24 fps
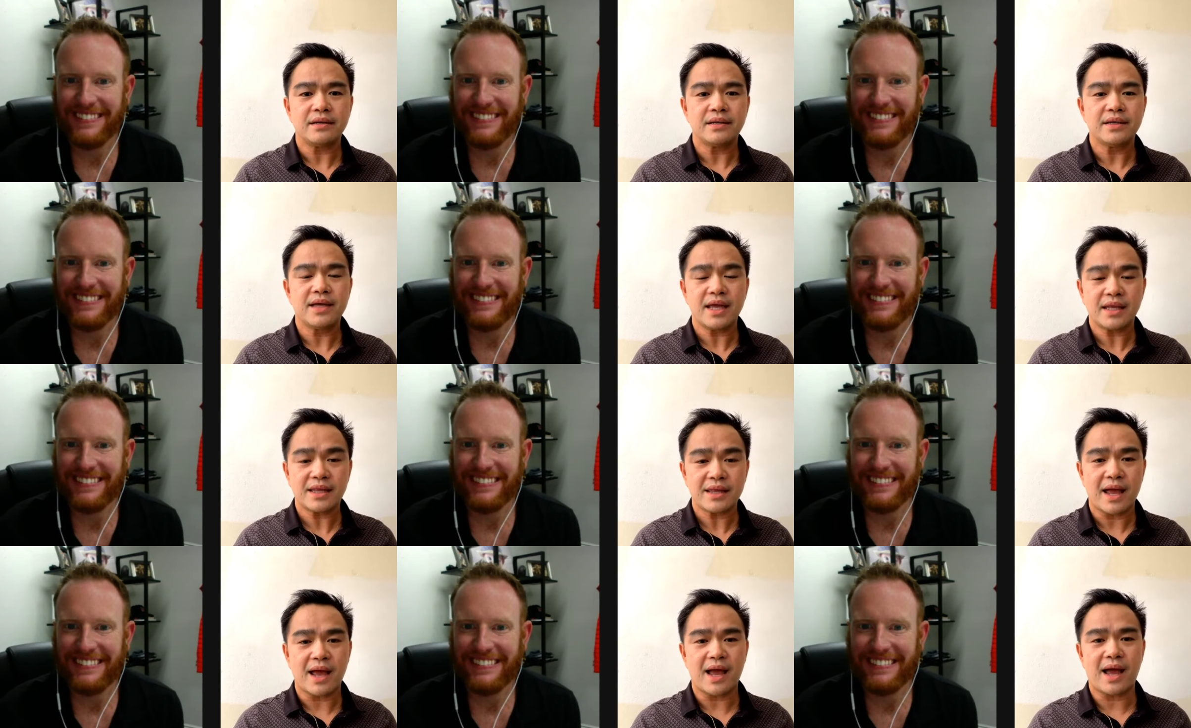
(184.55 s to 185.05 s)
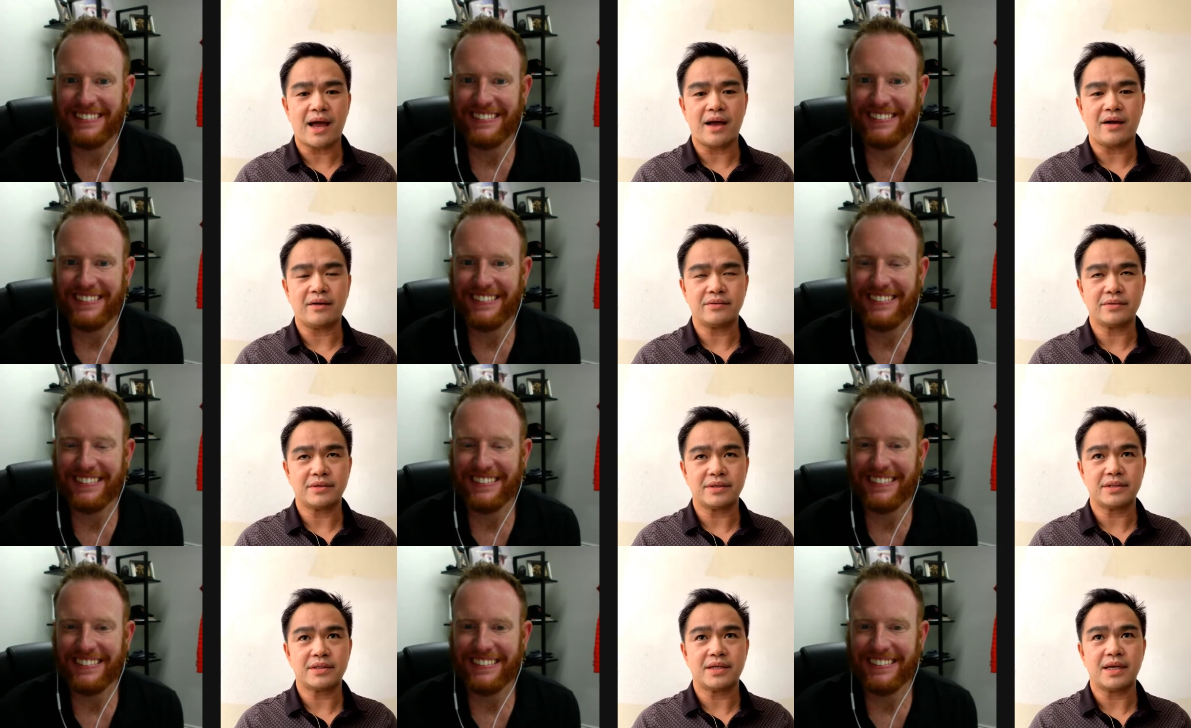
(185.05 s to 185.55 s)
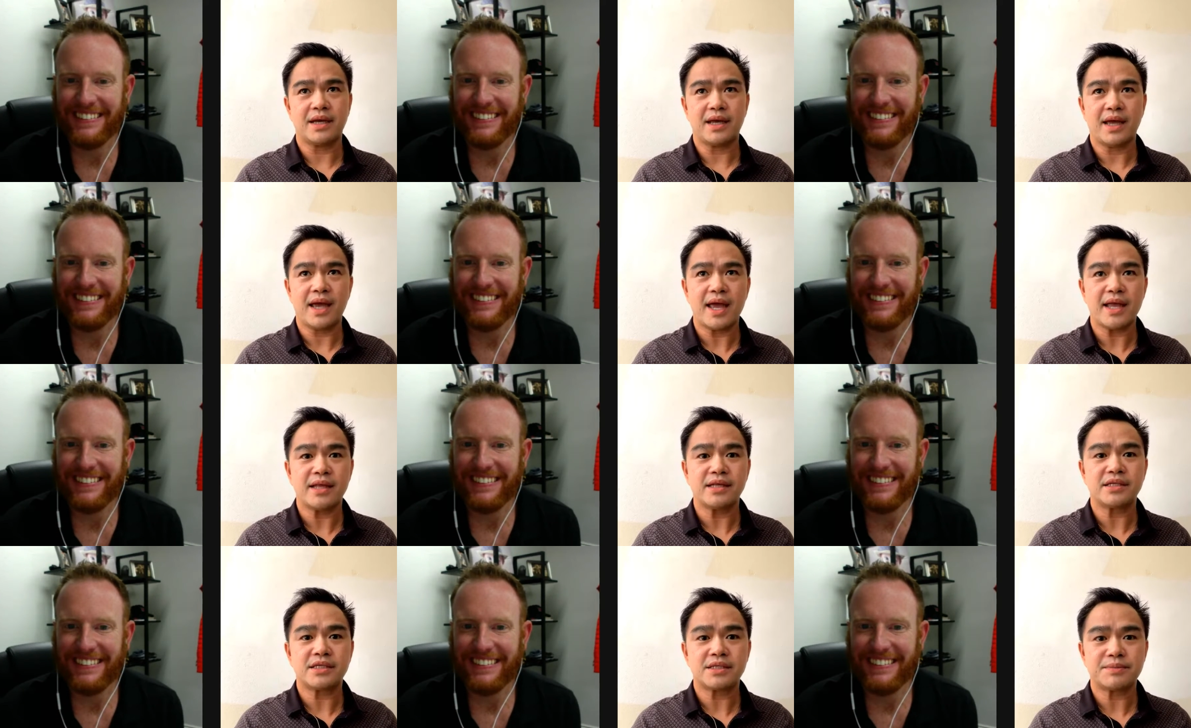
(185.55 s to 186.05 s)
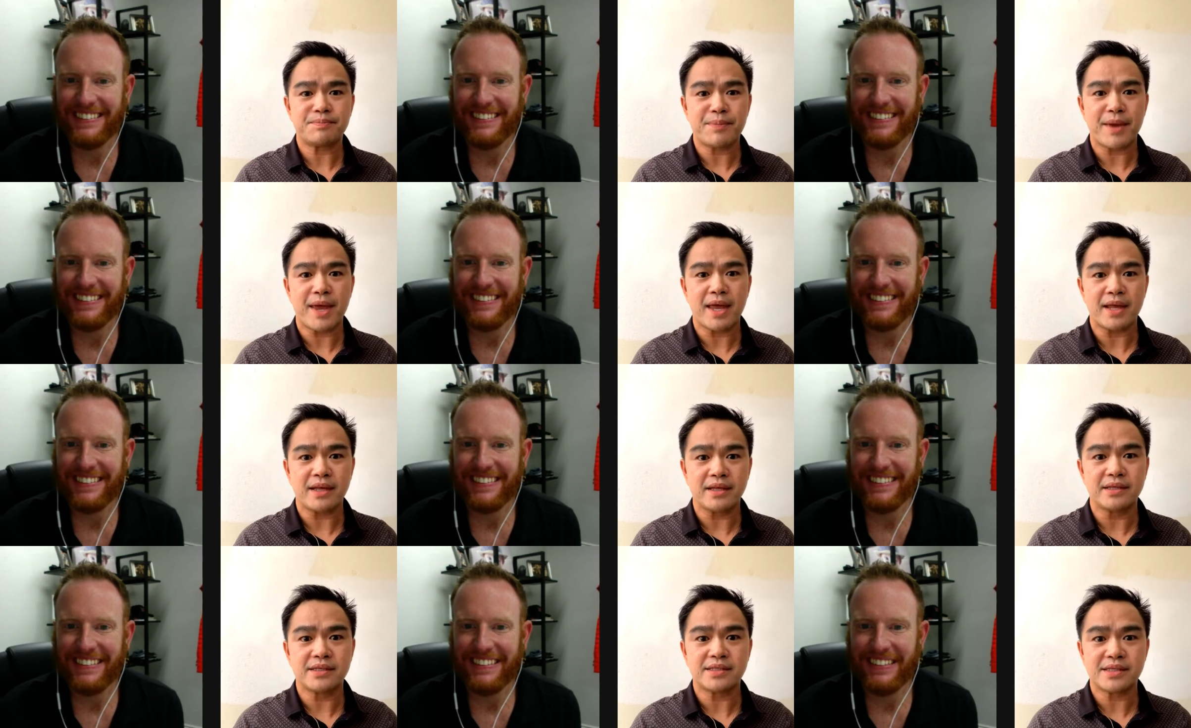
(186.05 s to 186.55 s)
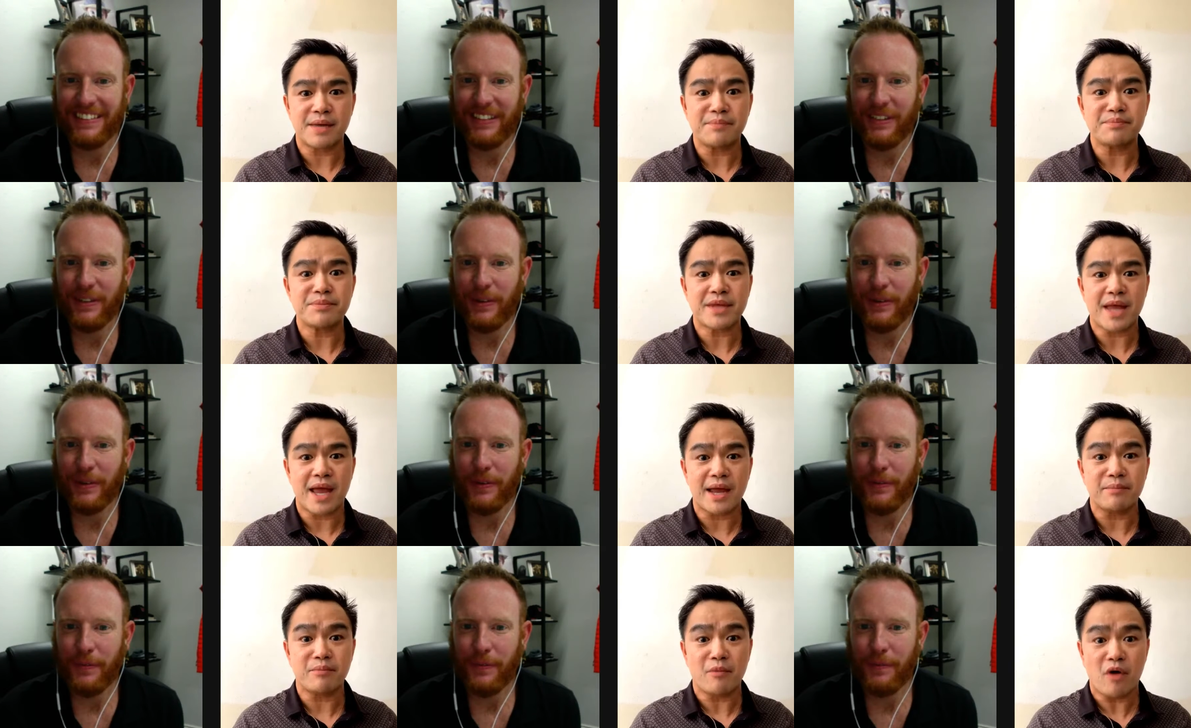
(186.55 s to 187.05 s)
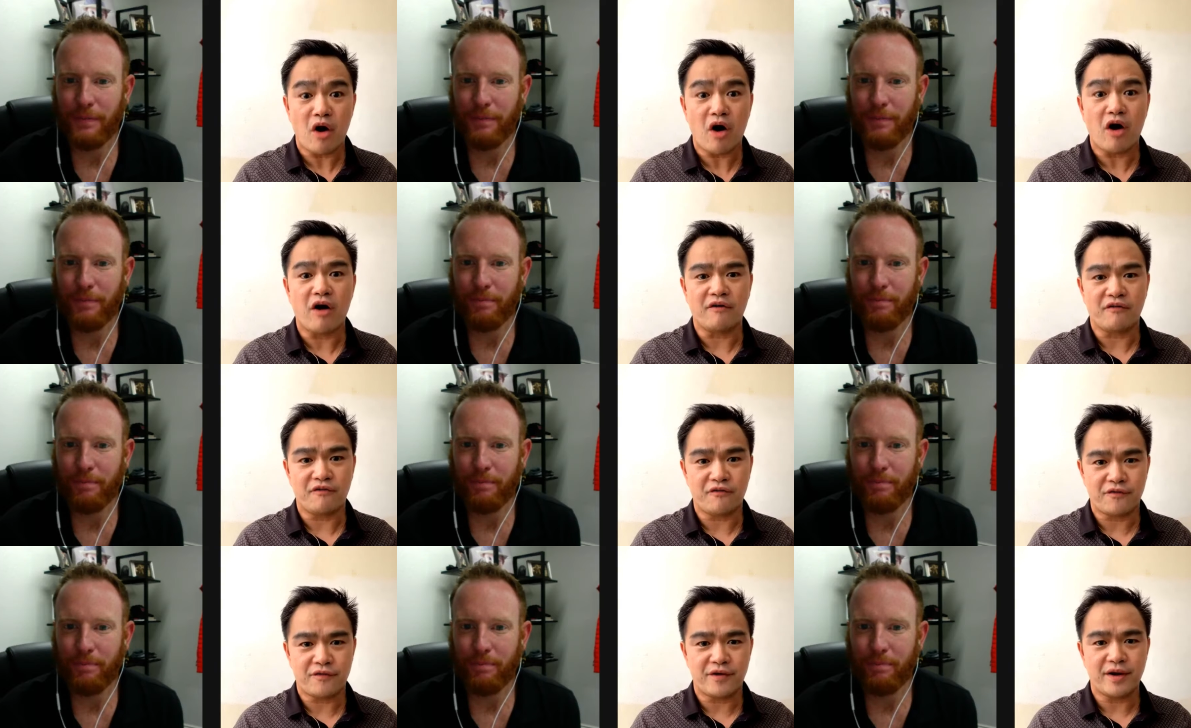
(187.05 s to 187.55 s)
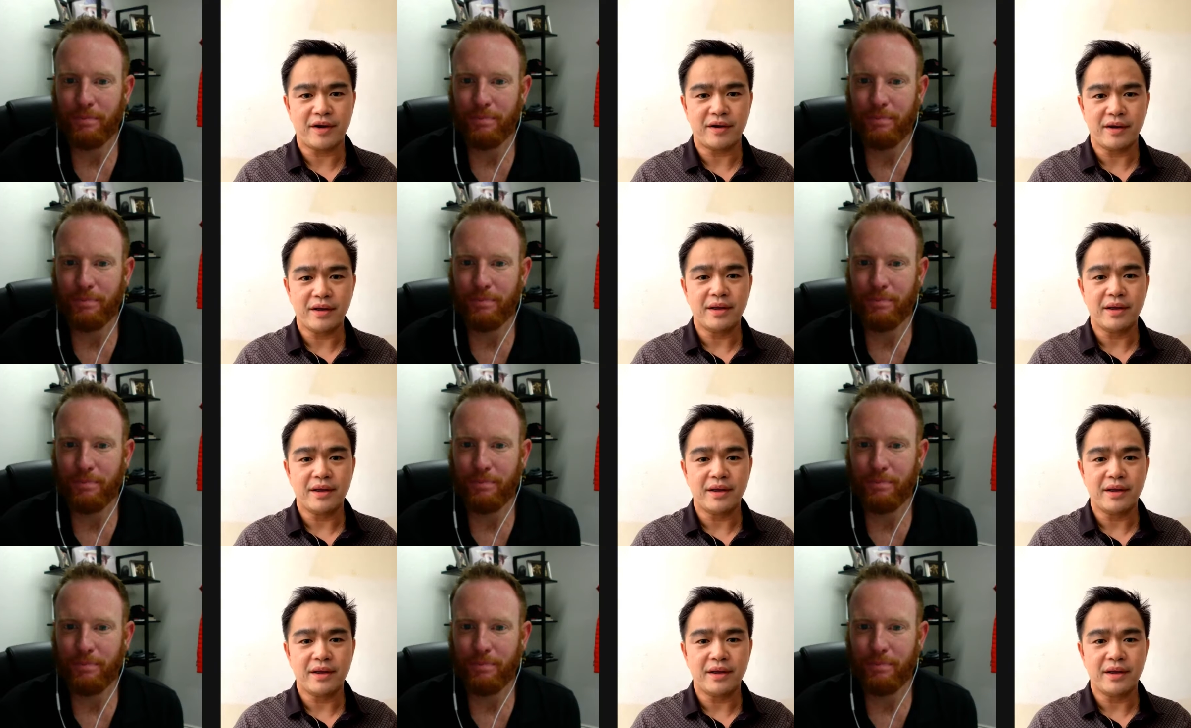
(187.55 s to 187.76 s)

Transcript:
Speaker 1: get out and spend some time off